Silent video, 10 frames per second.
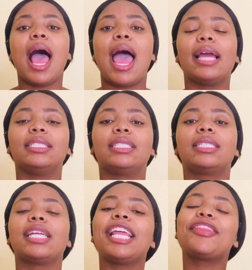and
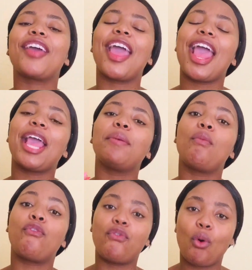in the aim
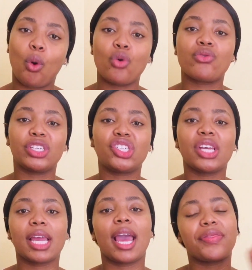for
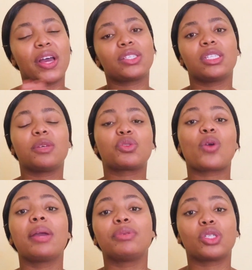reaching a thousand
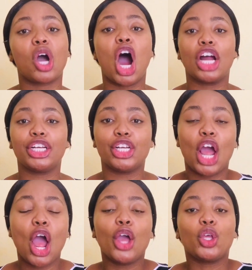subscribers on
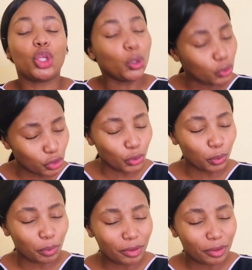YouTube.